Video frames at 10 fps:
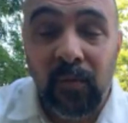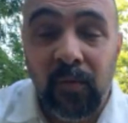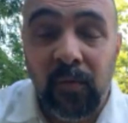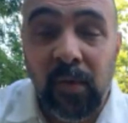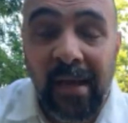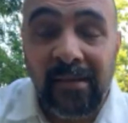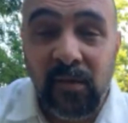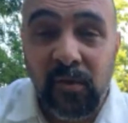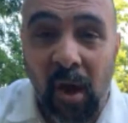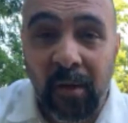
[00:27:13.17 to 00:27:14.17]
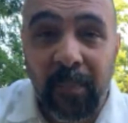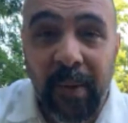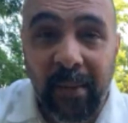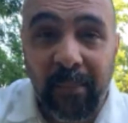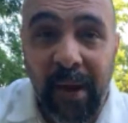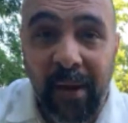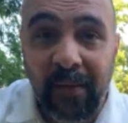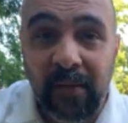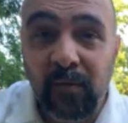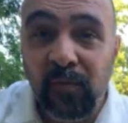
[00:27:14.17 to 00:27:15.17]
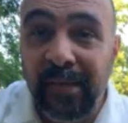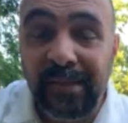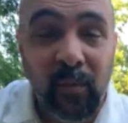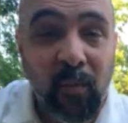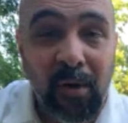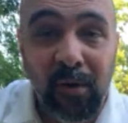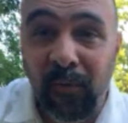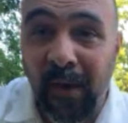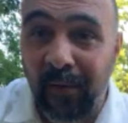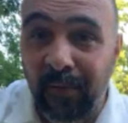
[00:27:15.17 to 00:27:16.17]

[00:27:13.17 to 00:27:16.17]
as a dog pet parent, you need to walk around.